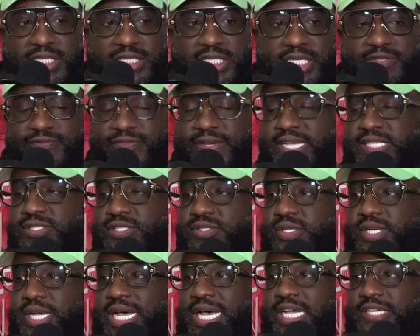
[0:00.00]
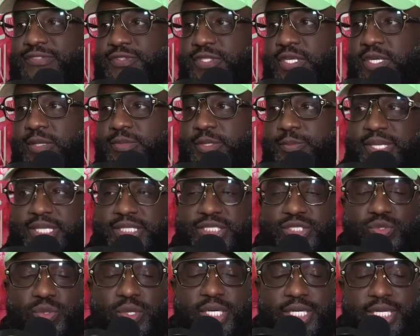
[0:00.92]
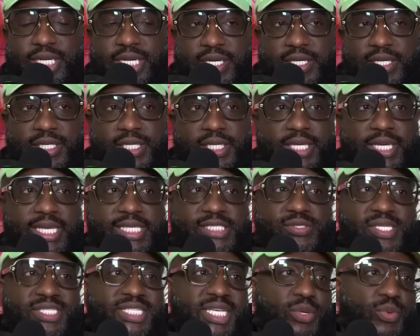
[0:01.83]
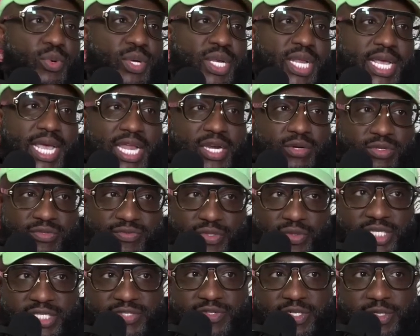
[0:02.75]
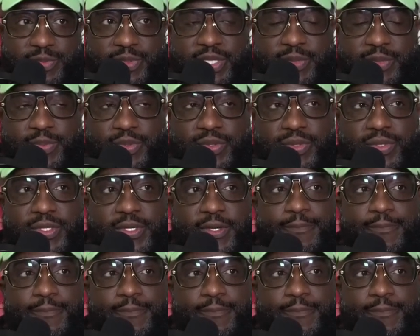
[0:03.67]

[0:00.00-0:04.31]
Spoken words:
investor guy from The Big Short in there, and so I said, well, I got to review this for the people